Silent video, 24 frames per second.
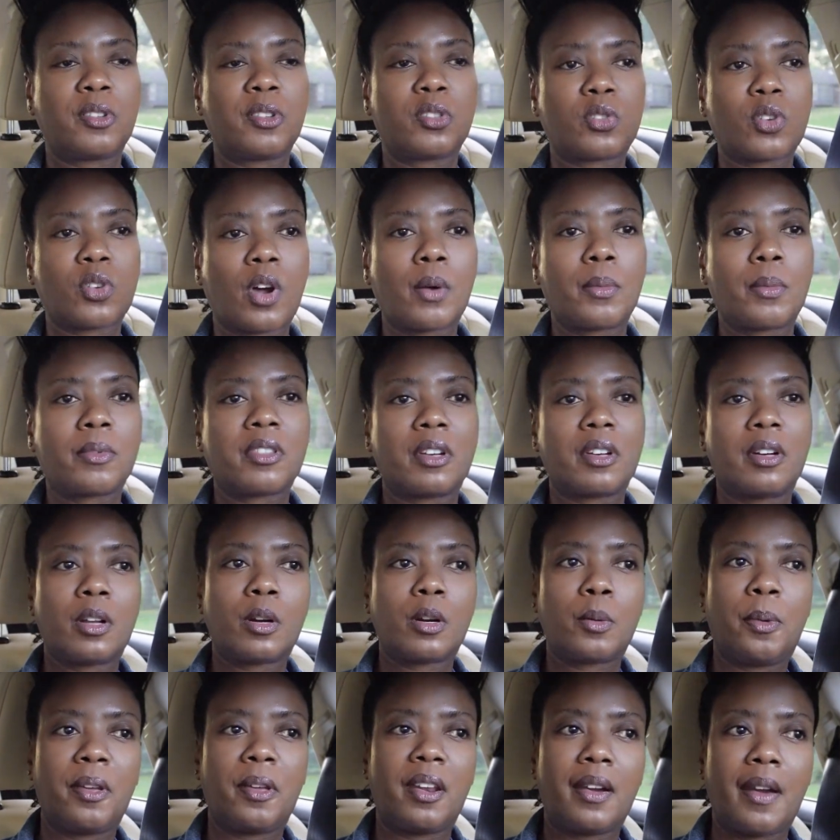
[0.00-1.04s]
start with a
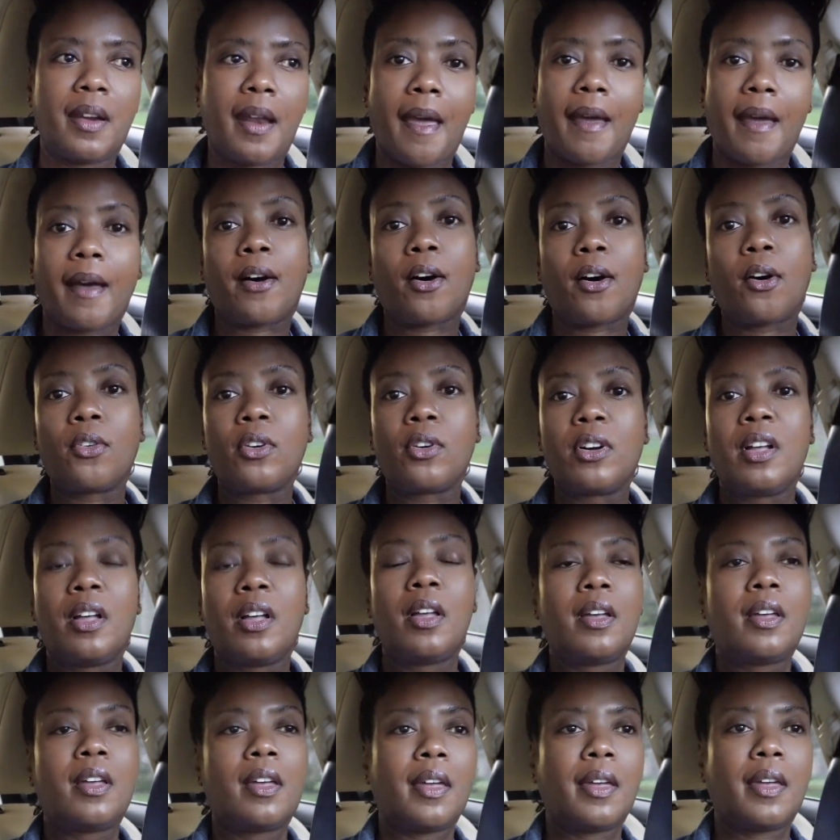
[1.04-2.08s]
little bit now.
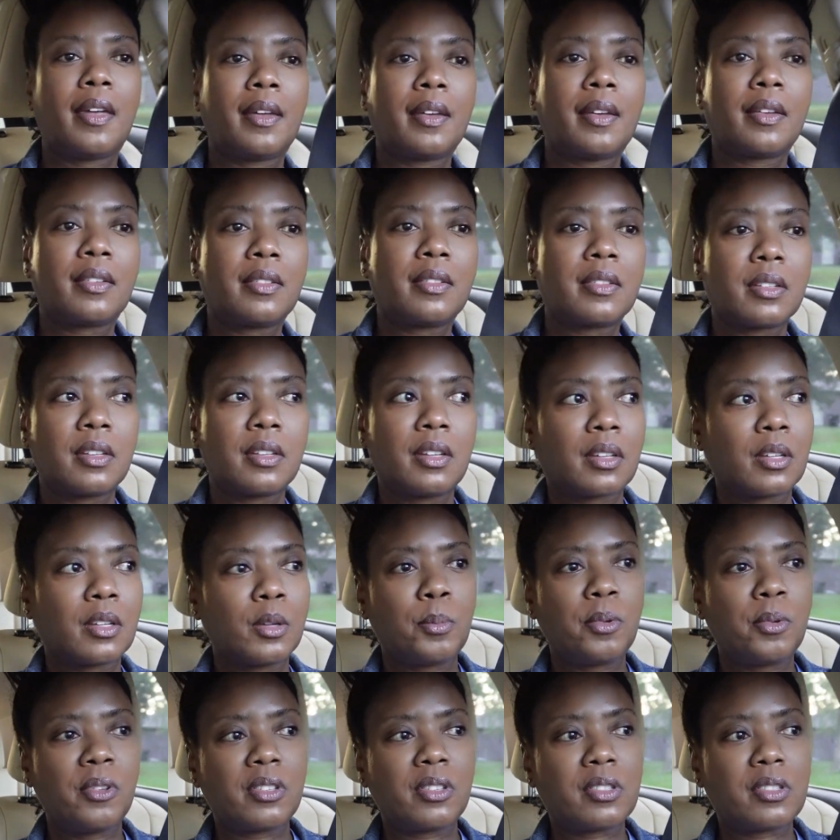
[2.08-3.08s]
And it could be